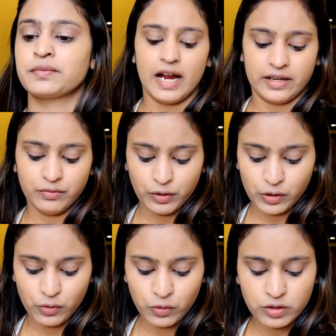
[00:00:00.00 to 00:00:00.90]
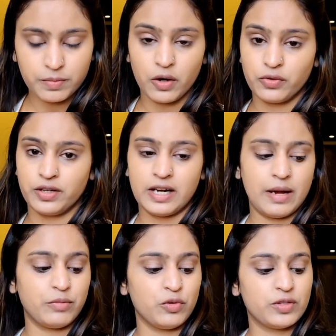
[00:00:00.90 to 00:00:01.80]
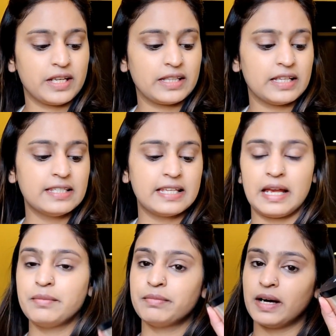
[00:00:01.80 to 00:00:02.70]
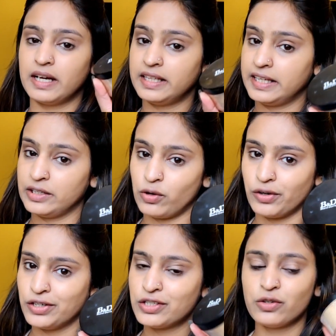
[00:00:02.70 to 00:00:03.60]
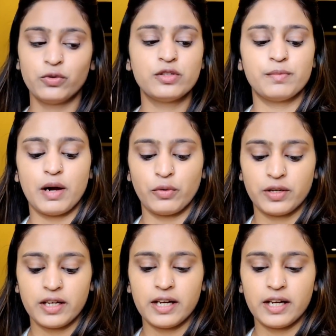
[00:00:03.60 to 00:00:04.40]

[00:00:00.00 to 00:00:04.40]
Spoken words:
And for loose powder, I am using the same Bharat and Doris loose powder.